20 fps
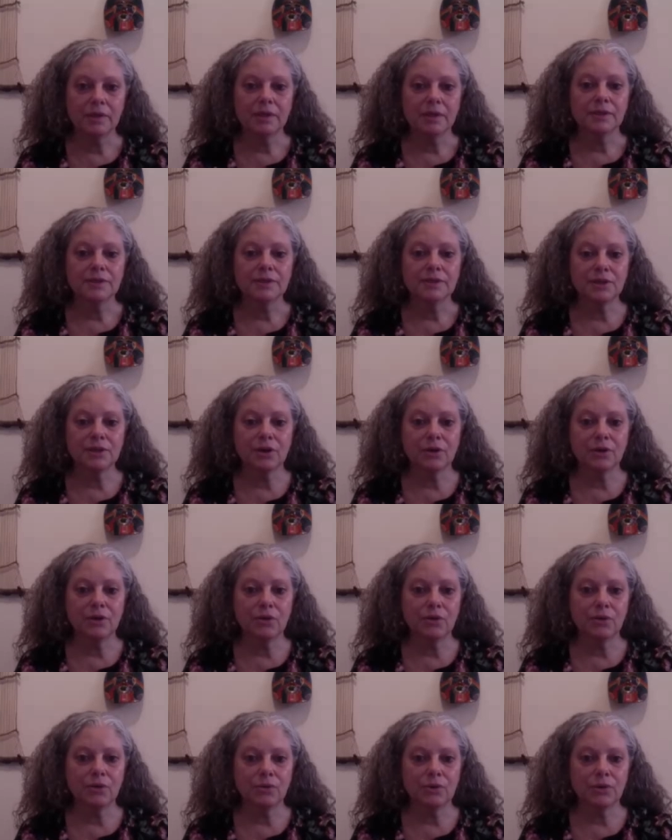
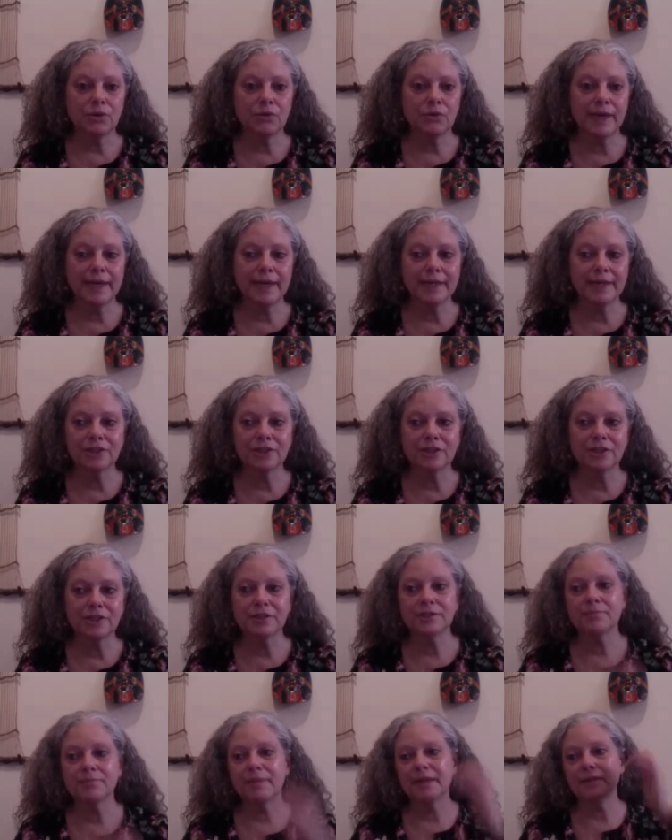So you can't
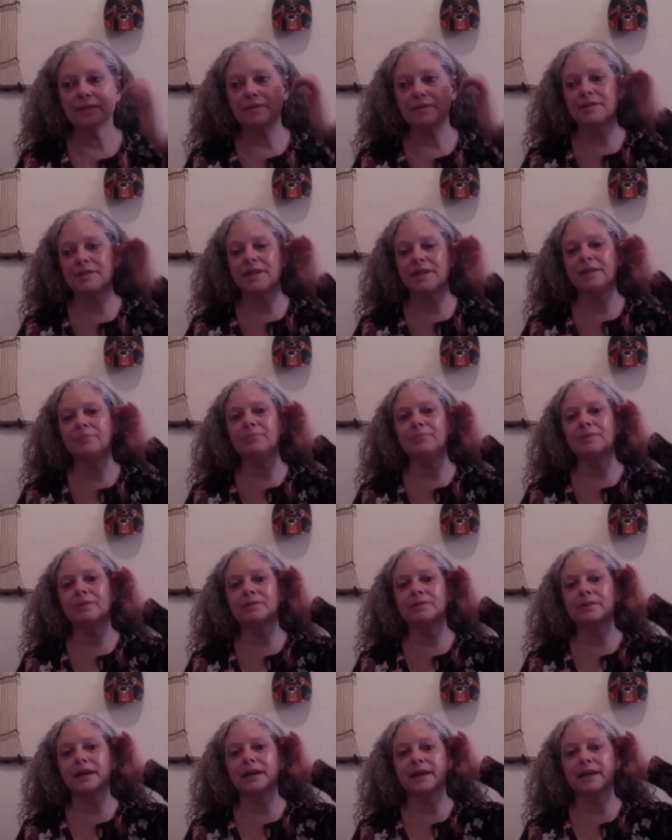just make a statement
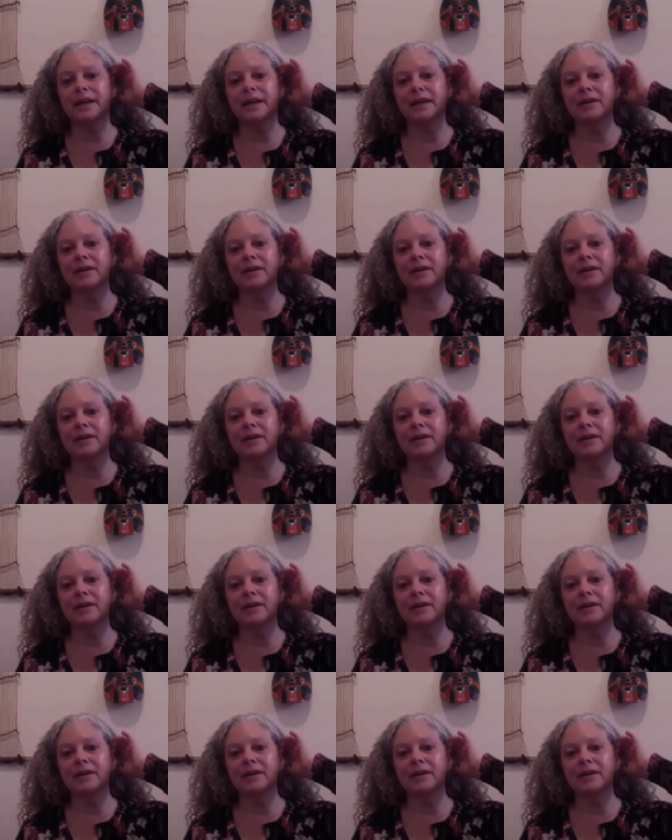that a